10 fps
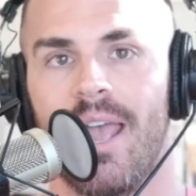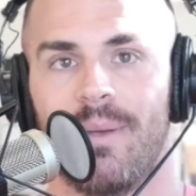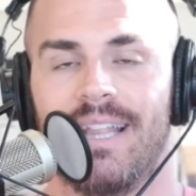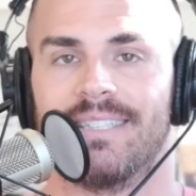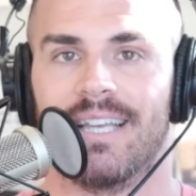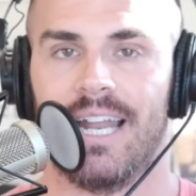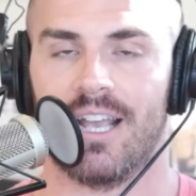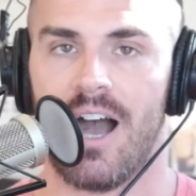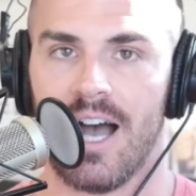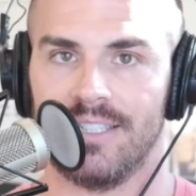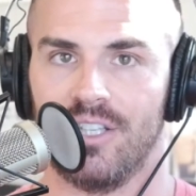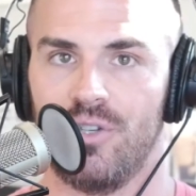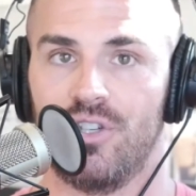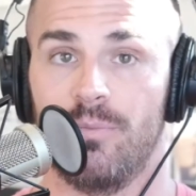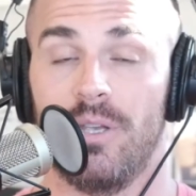Man, that's the kind of content you
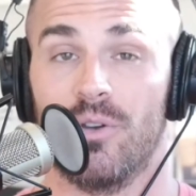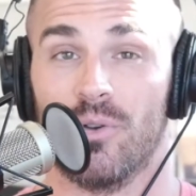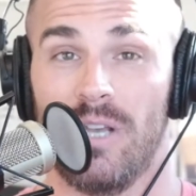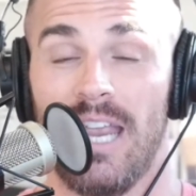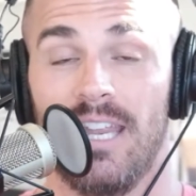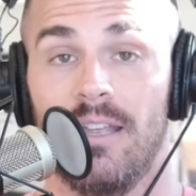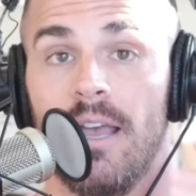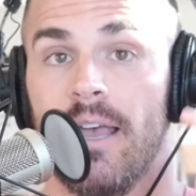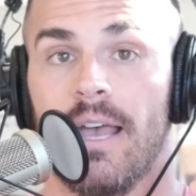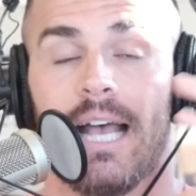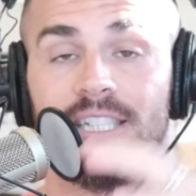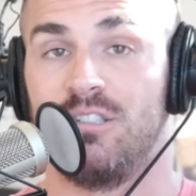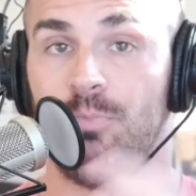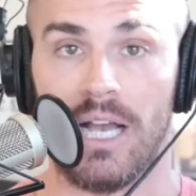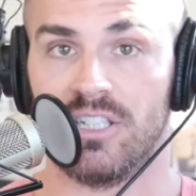should be creating,
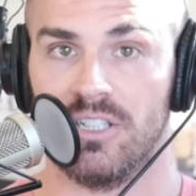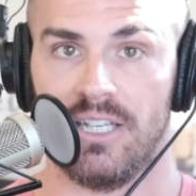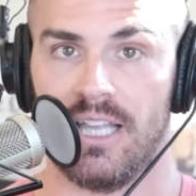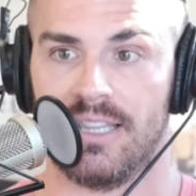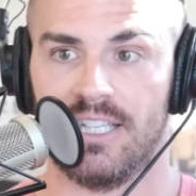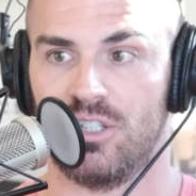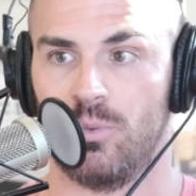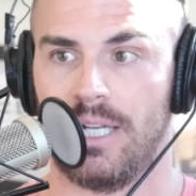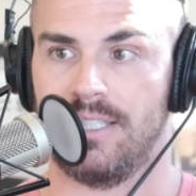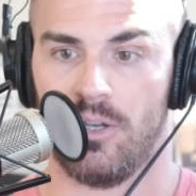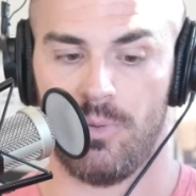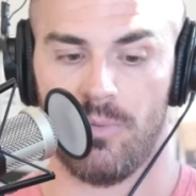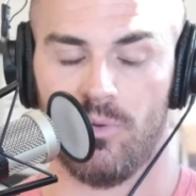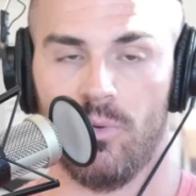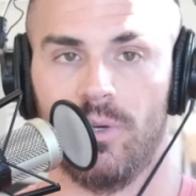especially like this is what I tell
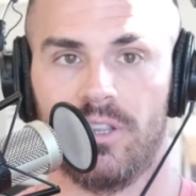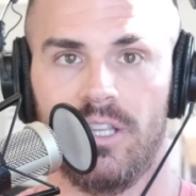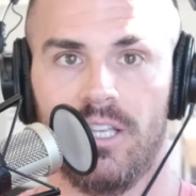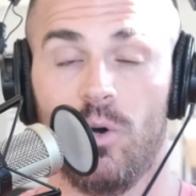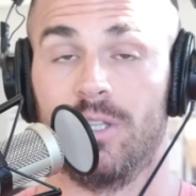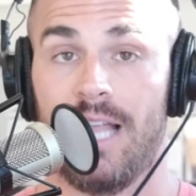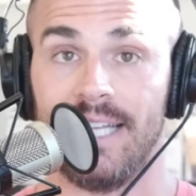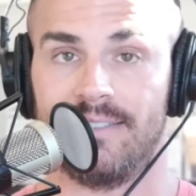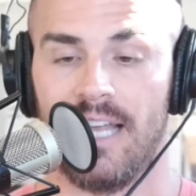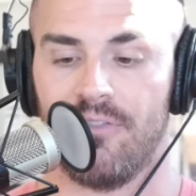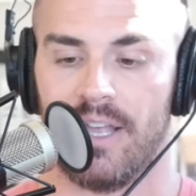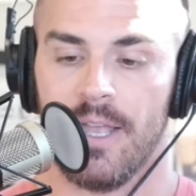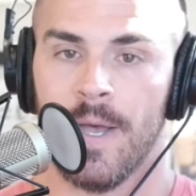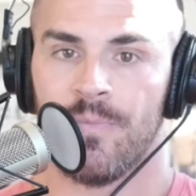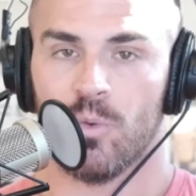people with the online stuff. Like
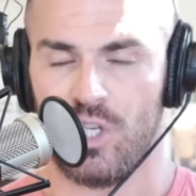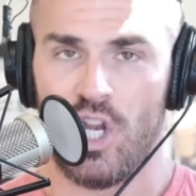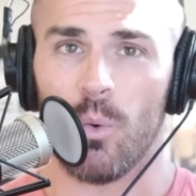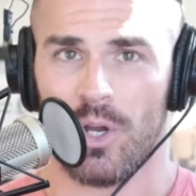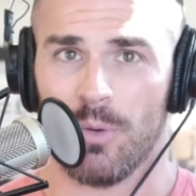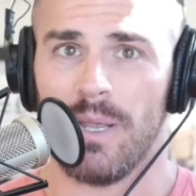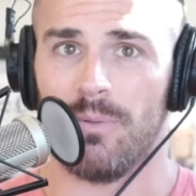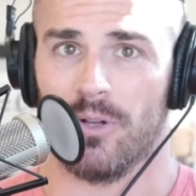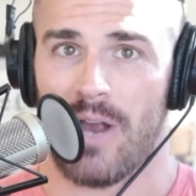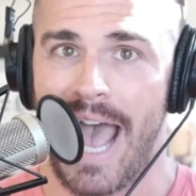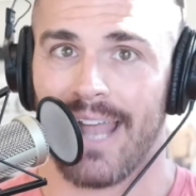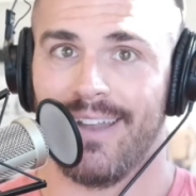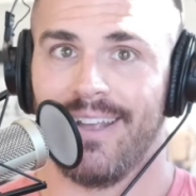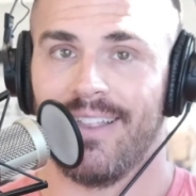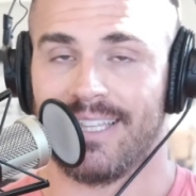when you know where your people are at,
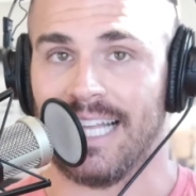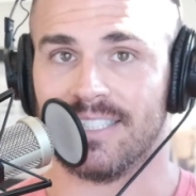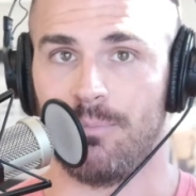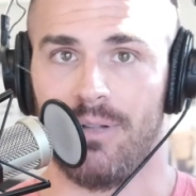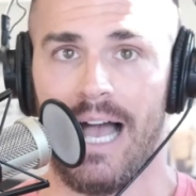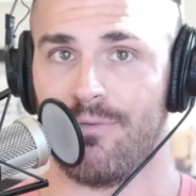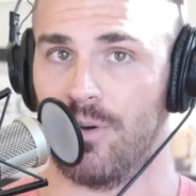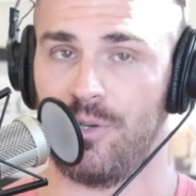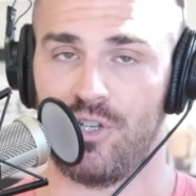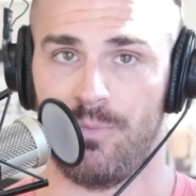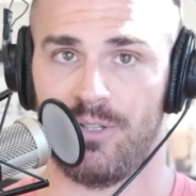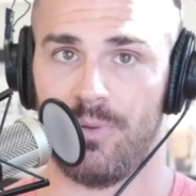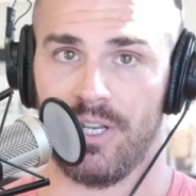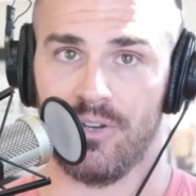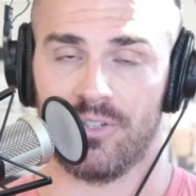like that's the platform you should be
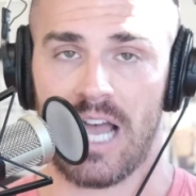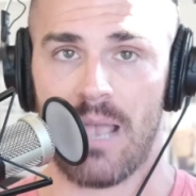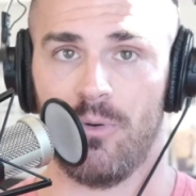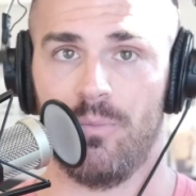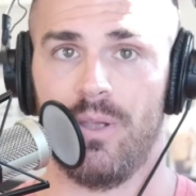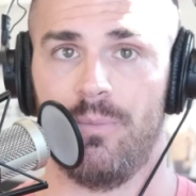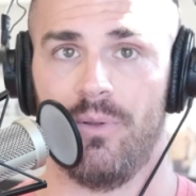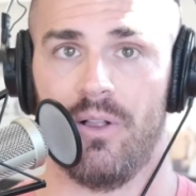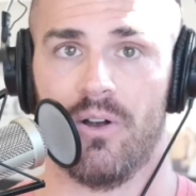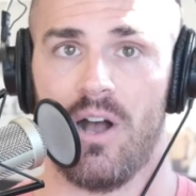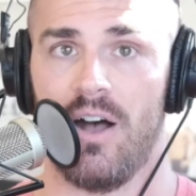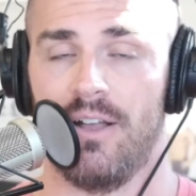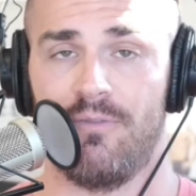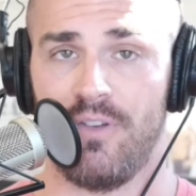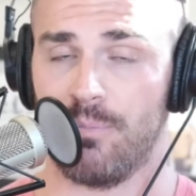spending your time on. People
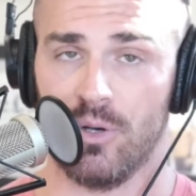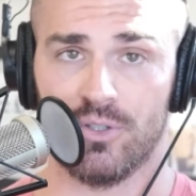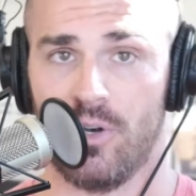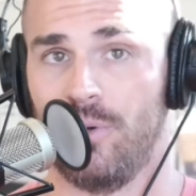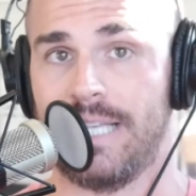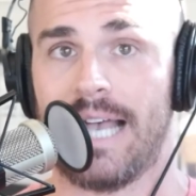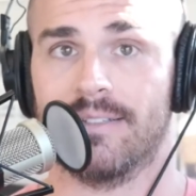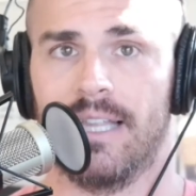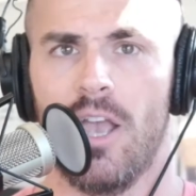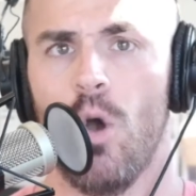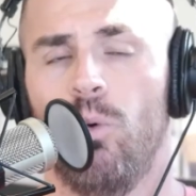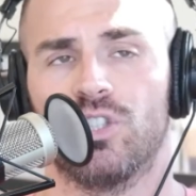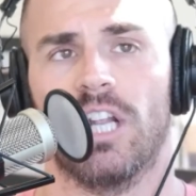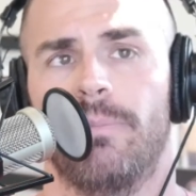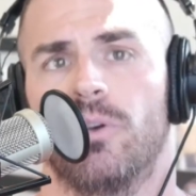are fit pros are always asking like, well,
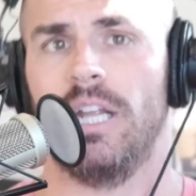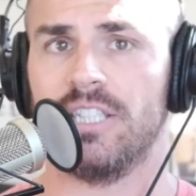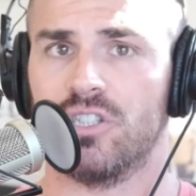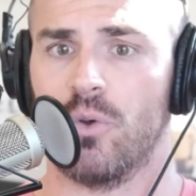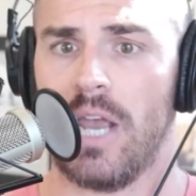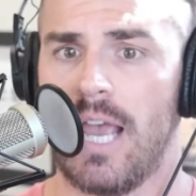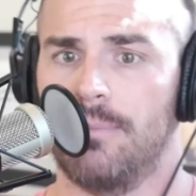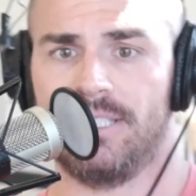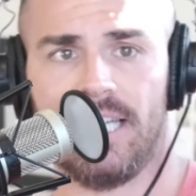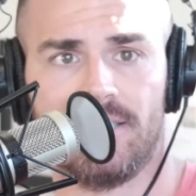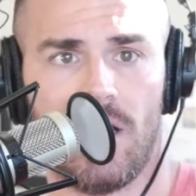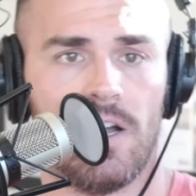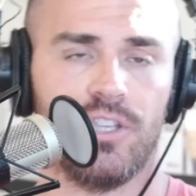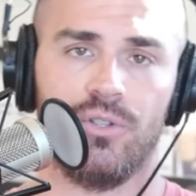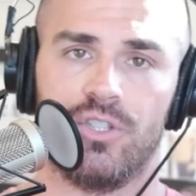should I be on Instagram,
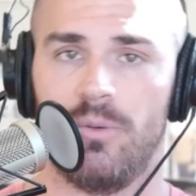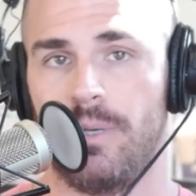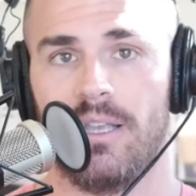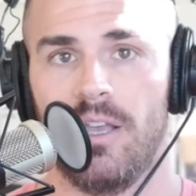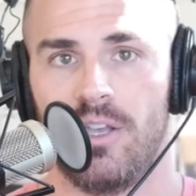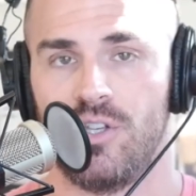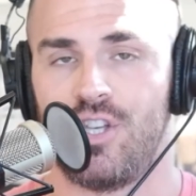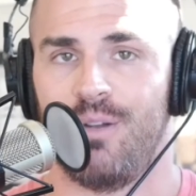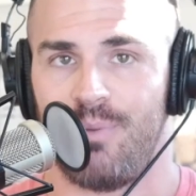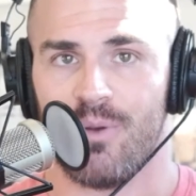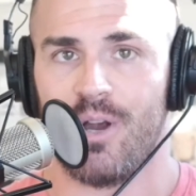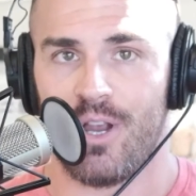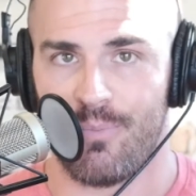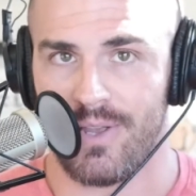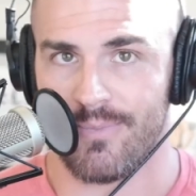TikTok, YouTube? Like you should be where
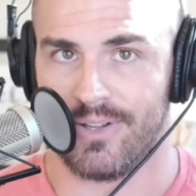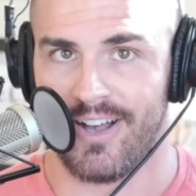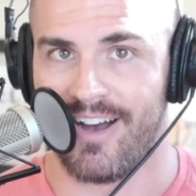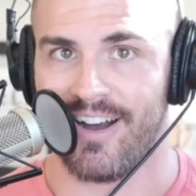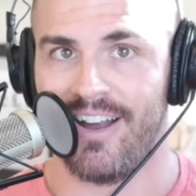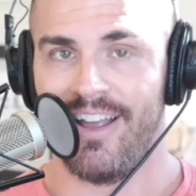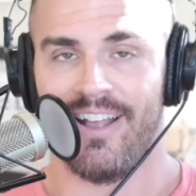your people are.